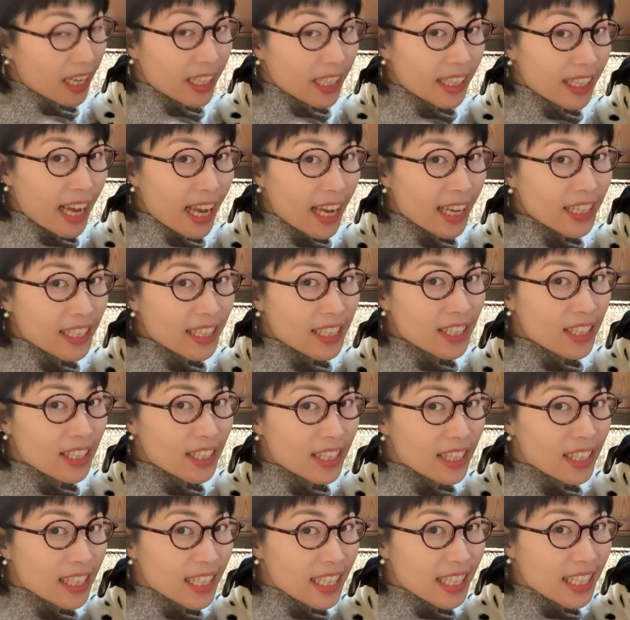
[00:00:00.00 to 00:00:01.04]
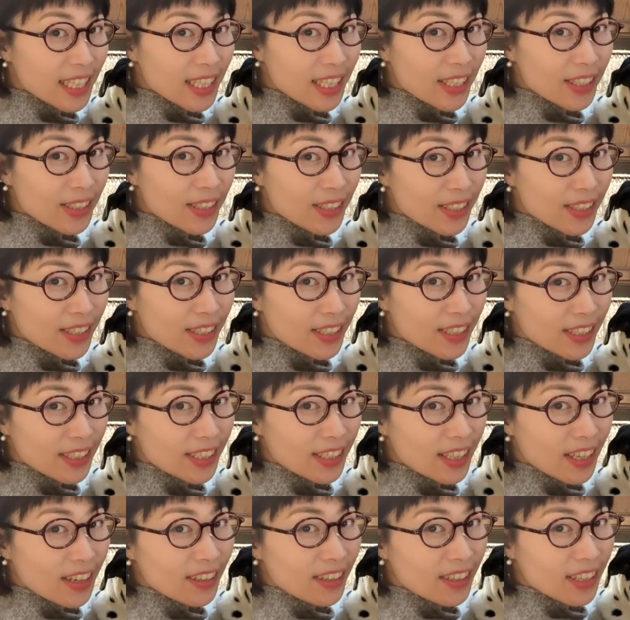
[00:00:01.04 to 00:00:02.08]
Nice to see
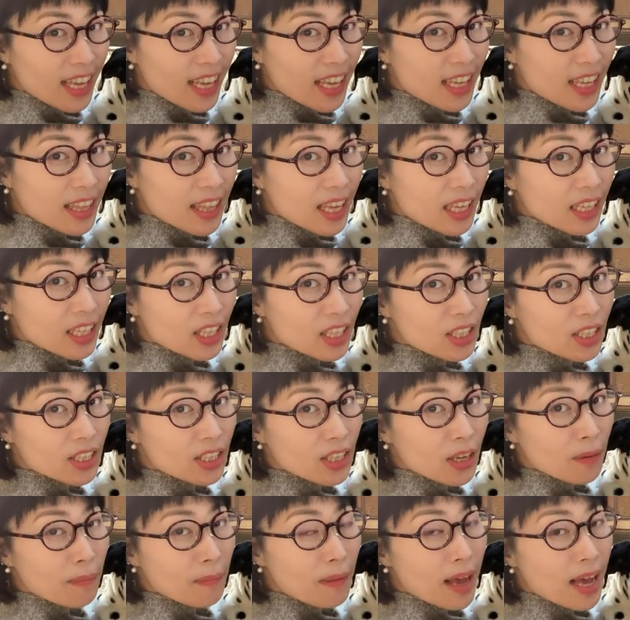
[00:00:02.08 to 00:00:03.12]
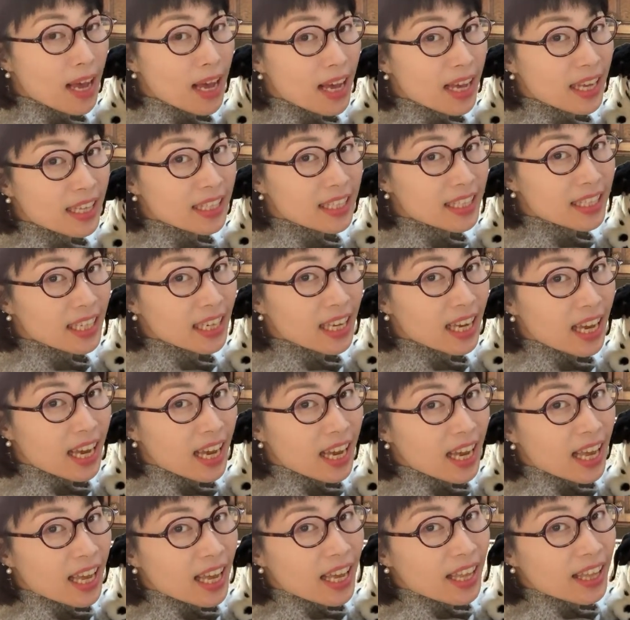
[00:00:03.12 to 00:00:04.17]
you. Okay, thank you so much.
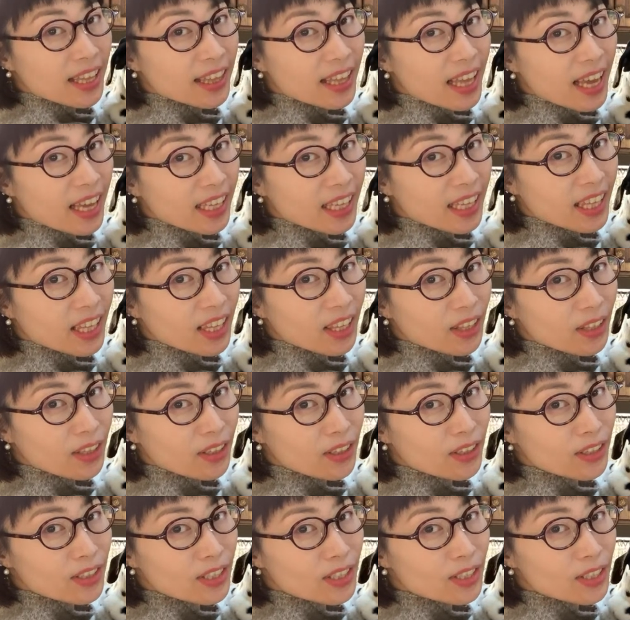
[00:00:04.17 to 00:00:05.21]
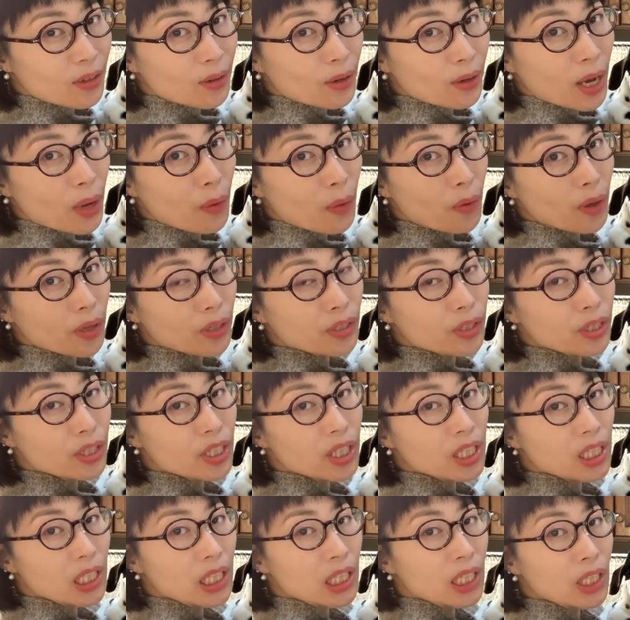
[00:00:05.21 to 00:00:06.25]
Thank you. So I will
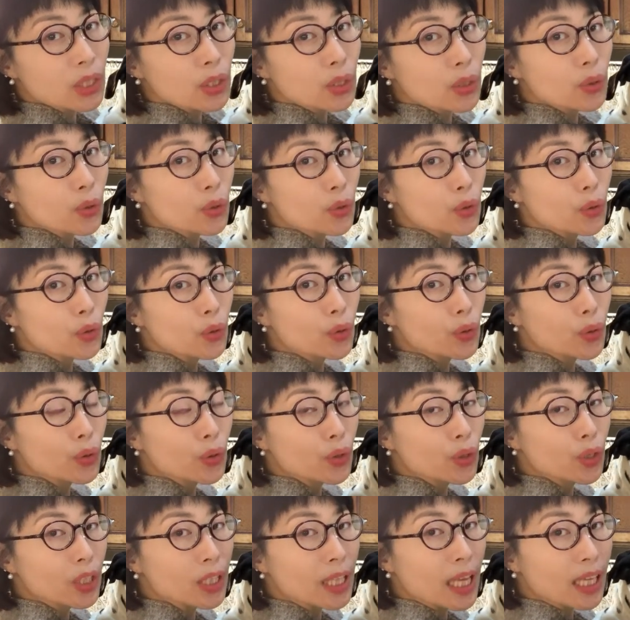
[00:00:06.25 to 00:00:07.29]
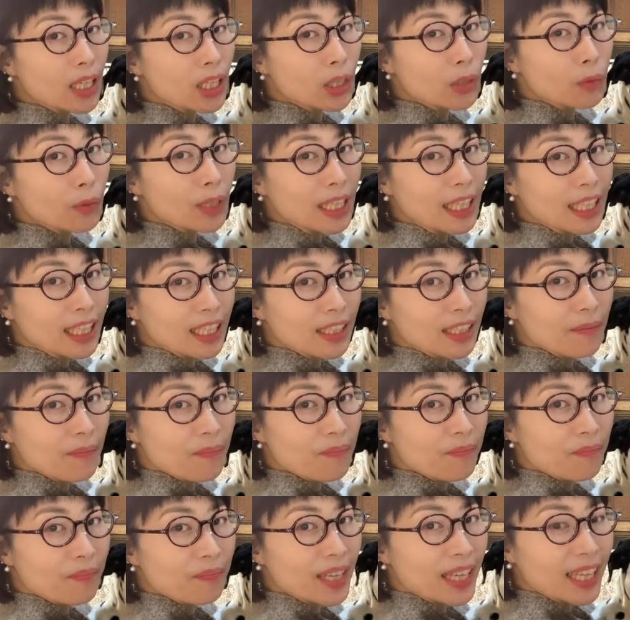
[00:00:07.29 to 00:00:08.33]
see you next week
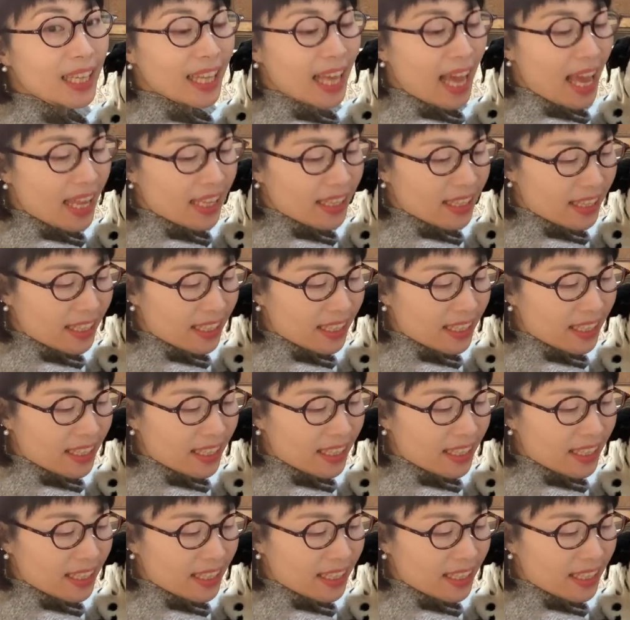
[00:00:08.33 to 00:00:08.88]
again